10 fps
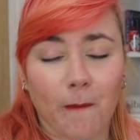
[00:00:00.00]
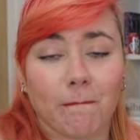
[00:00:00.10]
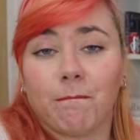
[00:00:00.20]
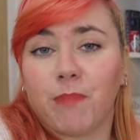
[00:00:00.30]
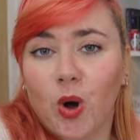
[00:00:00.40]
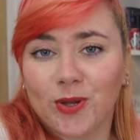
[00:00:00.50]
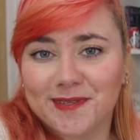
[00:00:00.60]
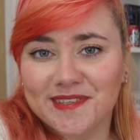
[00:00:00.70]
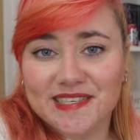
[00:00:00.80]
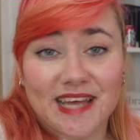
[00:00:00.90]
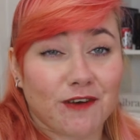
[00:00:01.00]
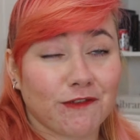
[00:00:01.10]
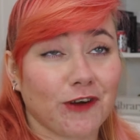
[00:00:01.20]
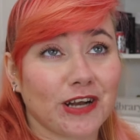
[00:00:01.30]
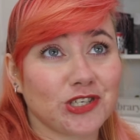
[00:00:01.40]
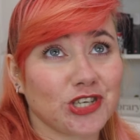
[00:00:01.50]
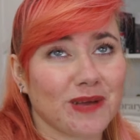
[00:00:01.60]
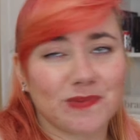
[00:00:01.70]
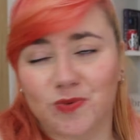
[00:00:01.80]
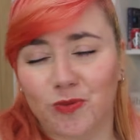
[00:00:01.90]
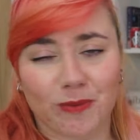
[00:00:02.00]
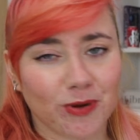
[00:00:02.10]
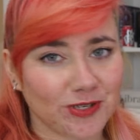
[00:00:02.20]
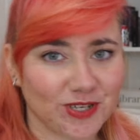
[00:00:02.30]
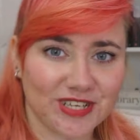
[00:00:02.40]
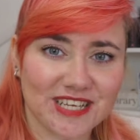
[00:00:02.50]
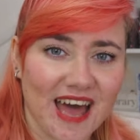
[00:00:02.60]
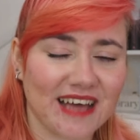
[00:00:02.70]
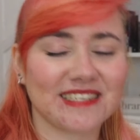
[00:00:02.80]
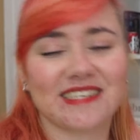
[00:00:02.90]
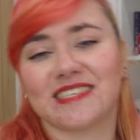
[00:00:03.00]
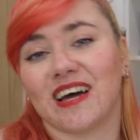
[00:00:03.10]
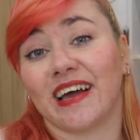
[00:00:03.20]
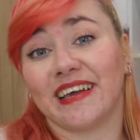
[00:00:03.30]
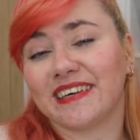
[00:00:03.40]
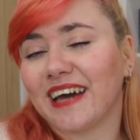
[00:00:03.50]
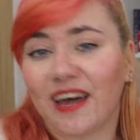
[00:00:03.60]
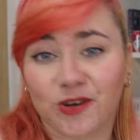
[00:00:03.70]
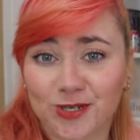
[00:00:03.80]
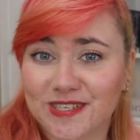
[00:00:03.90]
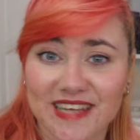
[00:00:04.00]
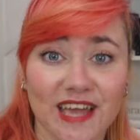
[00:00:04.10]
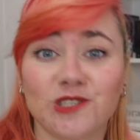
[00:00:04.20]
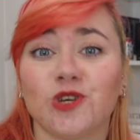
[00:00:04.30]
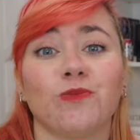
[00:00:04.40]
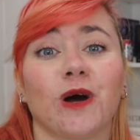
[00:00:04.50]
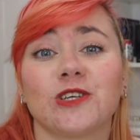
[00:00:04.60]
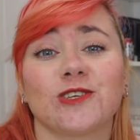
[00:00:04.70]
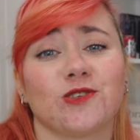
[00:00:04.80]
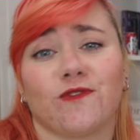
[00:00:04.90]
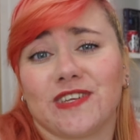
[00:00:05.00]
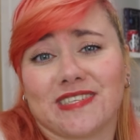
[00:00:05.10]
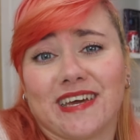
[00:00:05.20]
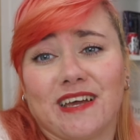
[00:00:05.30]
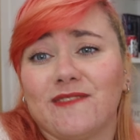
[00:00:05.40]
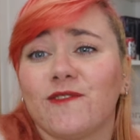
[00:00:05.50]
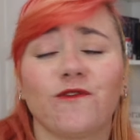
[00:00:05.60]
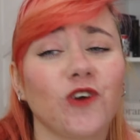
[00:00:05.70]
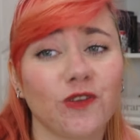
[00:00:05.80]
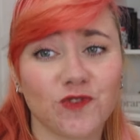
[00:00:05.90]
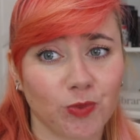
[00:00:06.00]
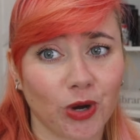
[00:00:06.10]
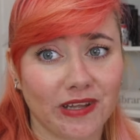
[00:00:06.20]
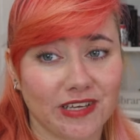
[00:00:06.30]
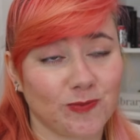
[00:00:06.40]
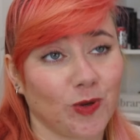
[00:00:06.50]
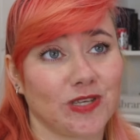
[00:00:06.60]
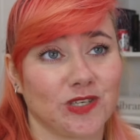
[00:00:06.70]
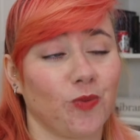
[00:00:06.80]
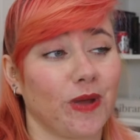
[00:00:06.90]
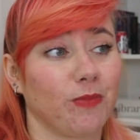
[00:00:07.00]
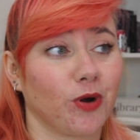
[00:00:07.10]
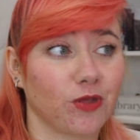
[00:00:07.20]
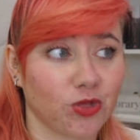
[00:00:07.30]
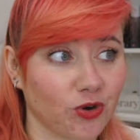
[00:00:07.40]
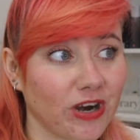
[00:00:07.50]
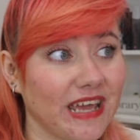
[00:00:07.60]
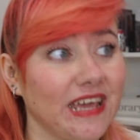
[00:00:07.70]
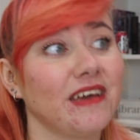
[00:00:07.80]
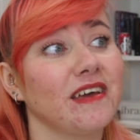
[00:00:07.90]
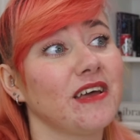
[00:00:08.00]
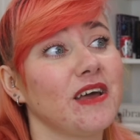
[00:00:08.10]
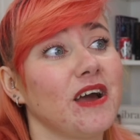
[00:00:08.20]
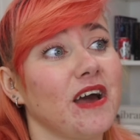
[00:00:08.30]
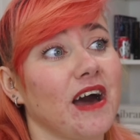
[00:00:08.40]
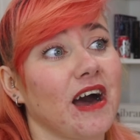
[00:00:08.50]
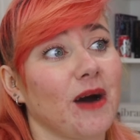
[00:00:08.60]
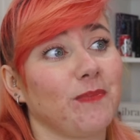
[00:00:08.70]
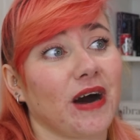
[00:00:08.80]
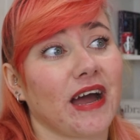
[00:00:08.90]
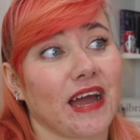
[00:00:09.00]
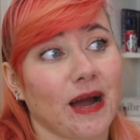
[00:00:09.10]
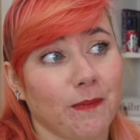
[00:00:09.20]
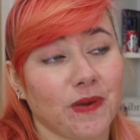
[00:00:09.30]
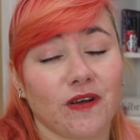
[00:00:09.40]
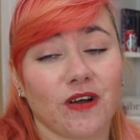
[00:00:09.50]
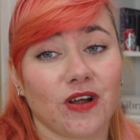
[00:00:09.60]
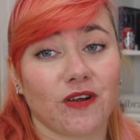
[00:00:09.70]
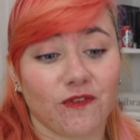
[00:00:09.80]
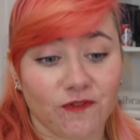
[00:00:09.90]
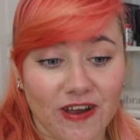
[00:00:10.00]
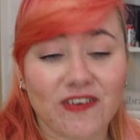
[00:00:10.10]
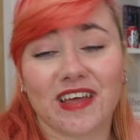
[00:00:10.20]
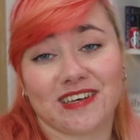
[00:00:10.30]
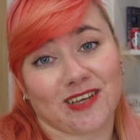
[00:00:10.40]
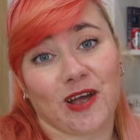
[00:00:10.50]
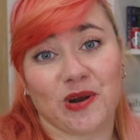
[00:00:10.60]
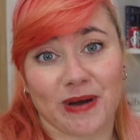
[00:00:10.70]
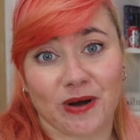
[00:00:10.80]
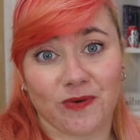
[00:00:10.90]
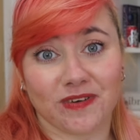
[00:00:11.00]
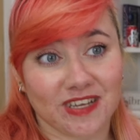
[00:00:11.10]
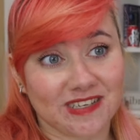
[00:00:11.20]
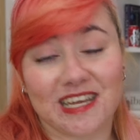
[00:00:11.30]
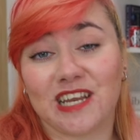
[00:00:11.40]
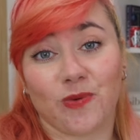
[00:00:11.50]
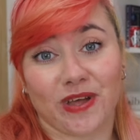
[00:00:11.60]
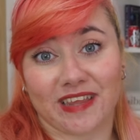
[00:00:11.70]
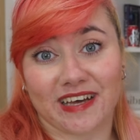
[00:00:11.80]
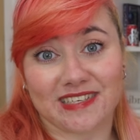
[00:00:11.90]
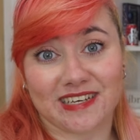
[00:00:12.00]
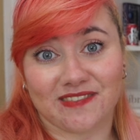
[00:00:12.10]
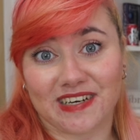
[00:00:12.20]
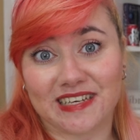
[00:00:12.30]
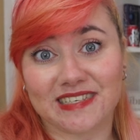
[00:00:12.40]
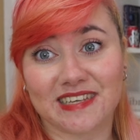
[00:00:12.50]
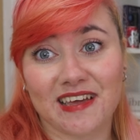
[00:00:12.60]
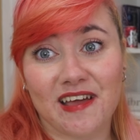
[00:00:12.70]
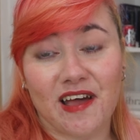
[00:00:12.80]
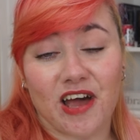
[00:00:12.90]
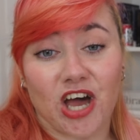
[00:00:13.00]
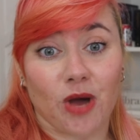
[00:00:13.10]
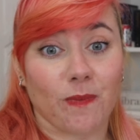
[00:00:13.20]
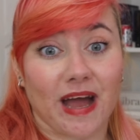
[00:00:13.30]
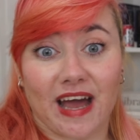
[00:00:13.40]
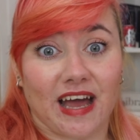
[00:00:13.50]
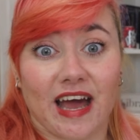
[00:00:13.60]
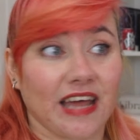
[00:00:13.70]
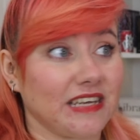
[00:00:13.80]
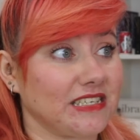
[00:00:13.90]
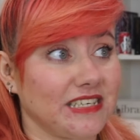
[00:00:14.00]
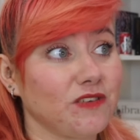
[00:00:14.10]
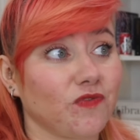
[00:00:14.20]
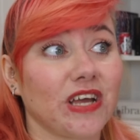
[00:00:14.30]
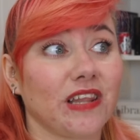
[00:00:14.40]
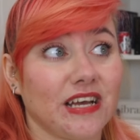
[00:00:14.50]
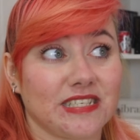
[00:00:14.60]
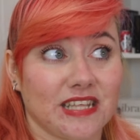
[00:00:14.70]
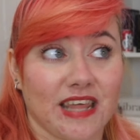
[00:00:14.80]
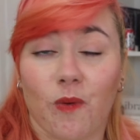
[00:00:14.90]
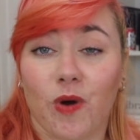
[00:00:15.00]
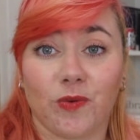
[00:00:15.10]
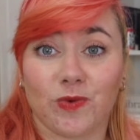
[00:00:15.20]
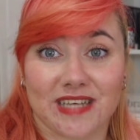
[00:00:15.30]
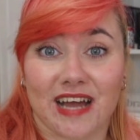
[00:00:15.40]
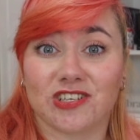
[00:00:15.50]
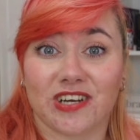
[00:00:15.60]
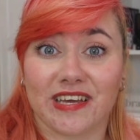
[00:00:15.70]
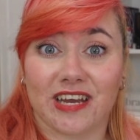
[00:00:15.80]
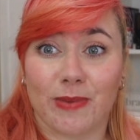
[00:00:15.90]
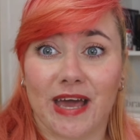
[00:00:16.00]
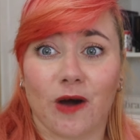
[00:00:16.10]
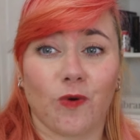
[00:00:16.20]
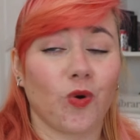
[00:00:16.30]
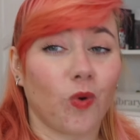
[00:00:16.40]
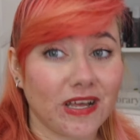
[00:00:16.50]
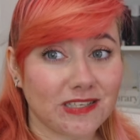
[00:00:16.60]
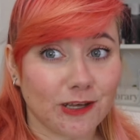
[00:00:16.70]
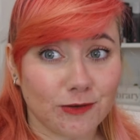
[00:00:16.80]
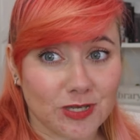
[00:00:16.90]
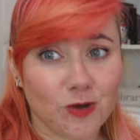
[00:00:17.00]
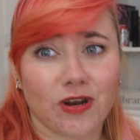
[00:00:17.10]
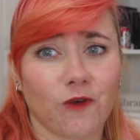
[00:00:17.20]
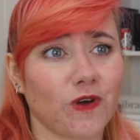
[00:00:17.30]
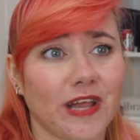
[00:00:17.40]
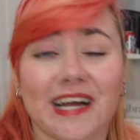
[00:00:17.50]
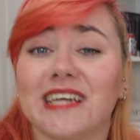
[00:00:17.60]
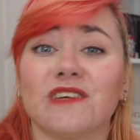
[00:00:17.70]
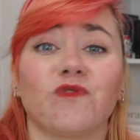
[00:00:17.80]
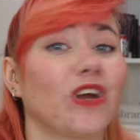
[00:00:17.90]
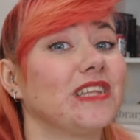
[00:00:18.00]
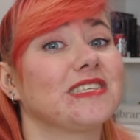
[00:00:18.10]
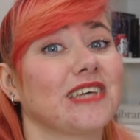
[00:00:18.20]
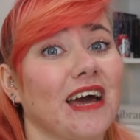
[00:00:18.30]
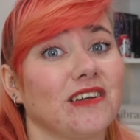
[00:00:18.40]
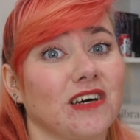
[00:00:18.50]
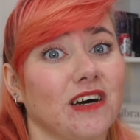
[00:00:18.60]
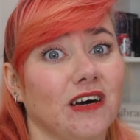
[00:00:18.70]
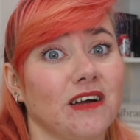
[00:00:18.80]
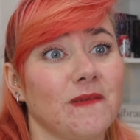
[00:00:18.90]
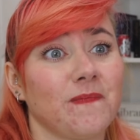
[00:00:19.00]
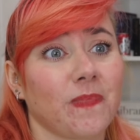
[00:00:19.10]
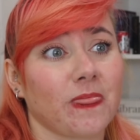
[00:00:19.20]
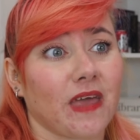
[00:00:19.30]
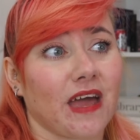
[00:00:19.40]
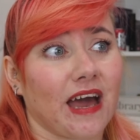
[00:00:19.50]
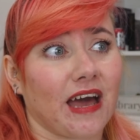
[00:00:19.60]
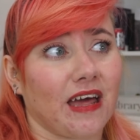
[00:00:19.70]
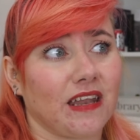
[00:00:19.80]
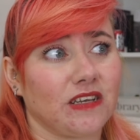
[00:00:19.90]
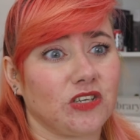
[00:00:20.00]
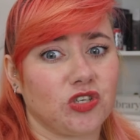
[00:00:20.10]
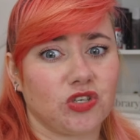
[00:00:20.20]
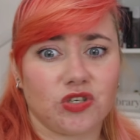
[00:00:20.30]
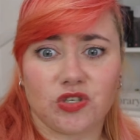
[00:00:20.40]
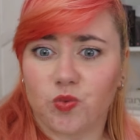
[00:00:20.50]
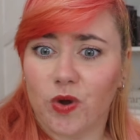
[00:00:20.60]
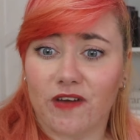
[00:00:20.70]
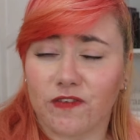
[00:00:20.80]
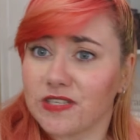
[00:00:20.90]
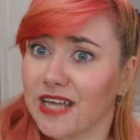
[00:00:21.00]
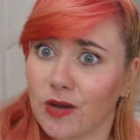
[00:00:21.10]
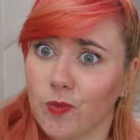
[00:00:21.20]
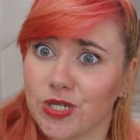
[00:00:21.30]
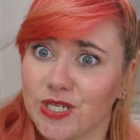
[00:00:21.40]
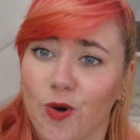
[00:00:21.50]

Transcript: bonds and friendships will be put to the test. I cannot say too much because obviously full of spoilers because it will be book three, uh, but I am very excited about continuing that series. Um, and didn't realise that that one was actually going to be out quite so soon. I feel like I didn't read Skandar and whatever the second one's